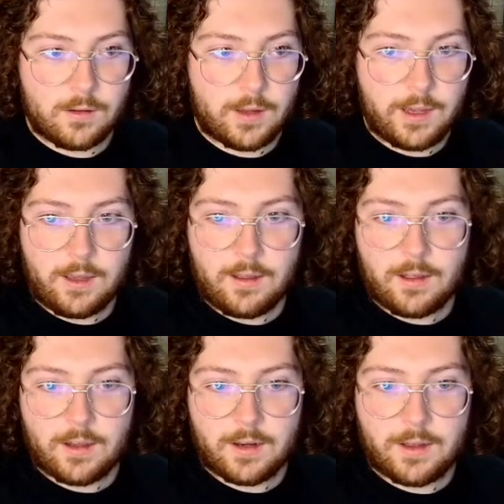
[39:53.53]
Hang
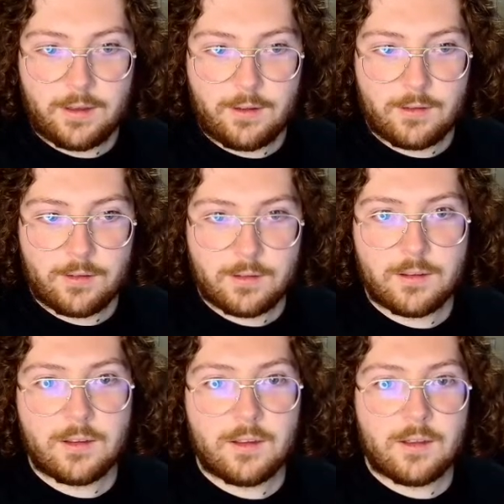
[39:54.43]
on now.
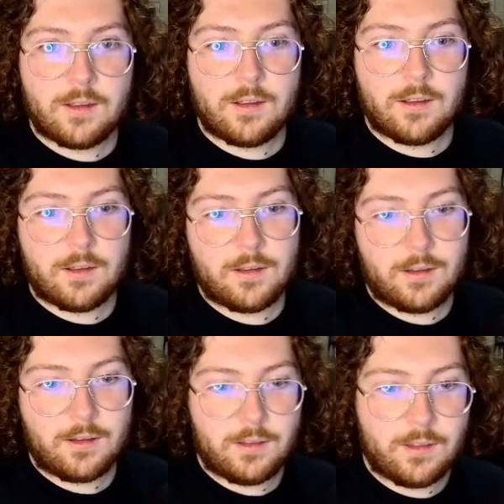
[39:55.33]

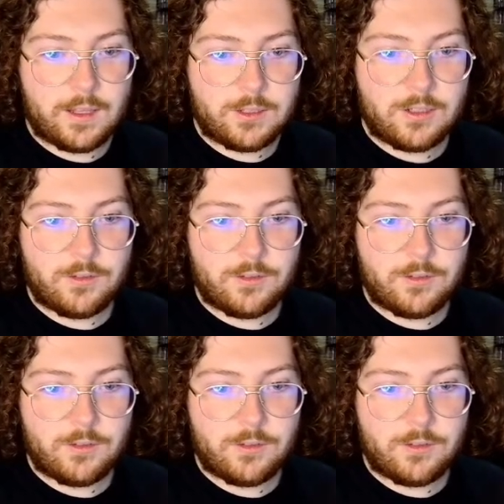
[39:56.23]
Legend